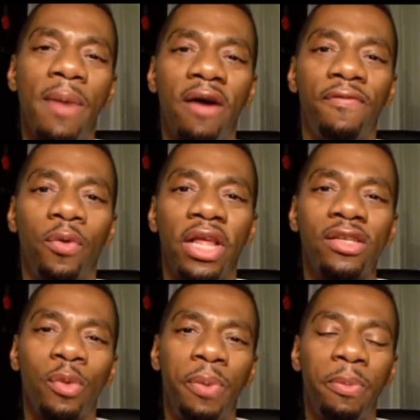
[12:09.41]
And that's what
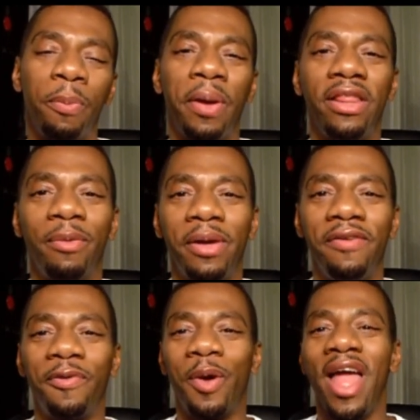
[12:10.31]
people come out for. That's
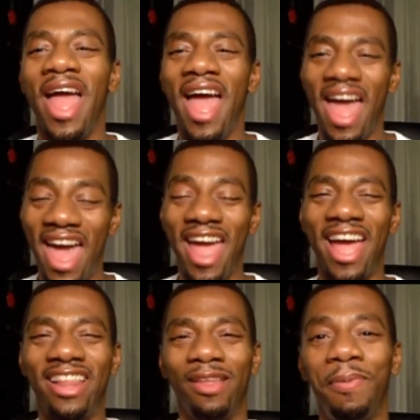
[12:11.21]
what people pay their money for.